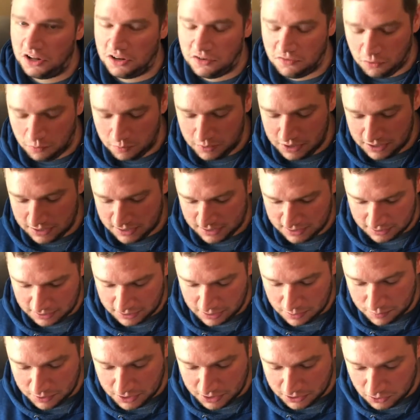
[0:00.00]
For me, it's
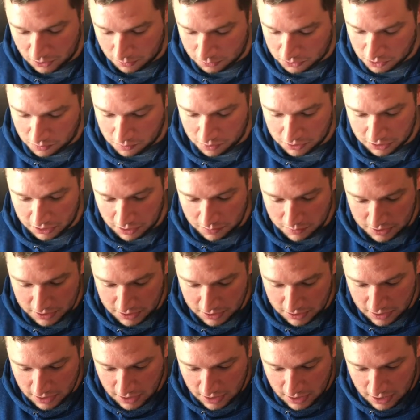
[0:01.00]
limited, so I'm just gonna put
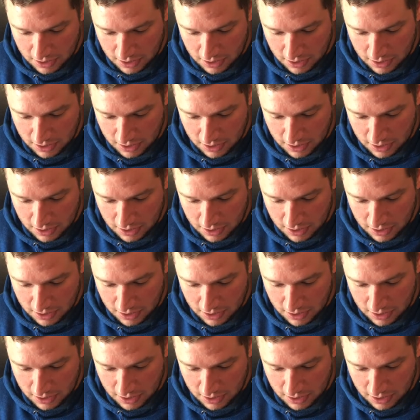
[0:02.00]
limited.